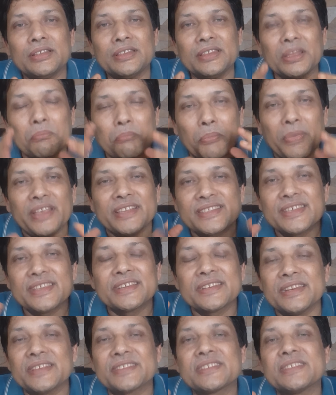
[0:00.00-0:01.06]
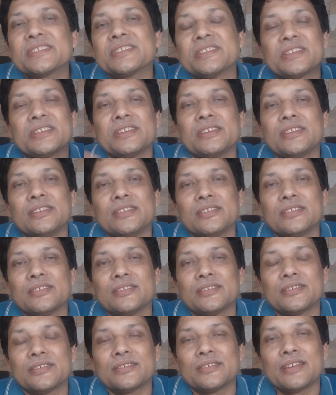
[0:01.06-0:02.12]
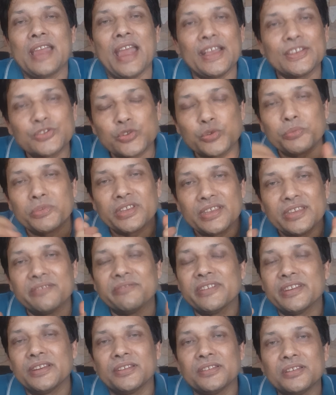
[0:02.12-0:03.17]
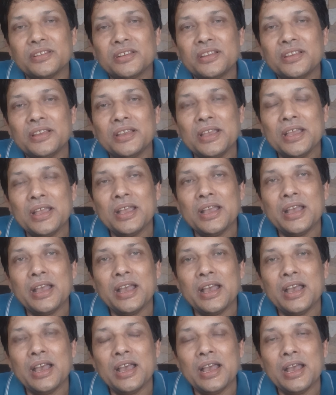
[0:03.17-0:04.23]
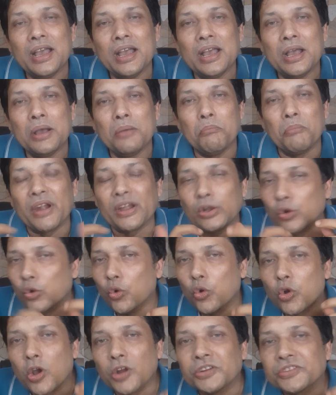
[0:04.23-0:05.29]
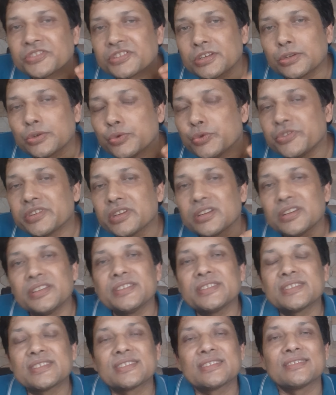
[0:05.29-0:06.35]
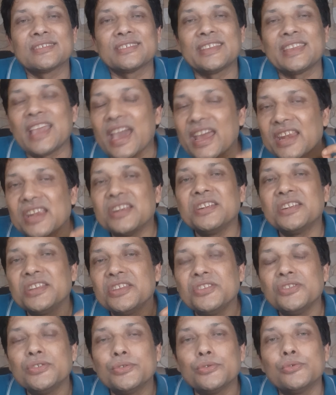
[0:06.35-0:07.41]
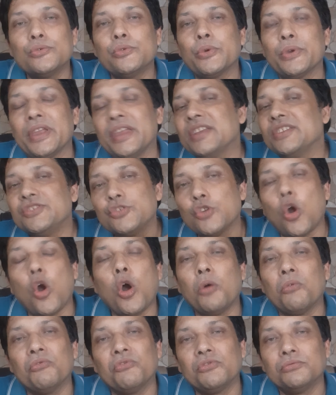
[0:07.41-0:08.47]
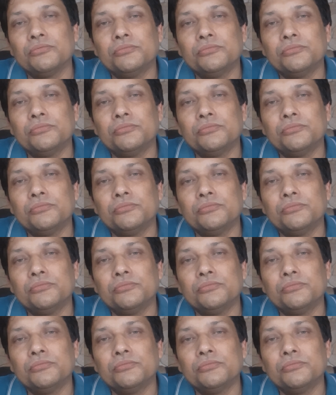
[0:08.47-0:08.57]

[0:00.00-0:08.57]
the basic necessity has to be given, but no constitution is guarantee you a job.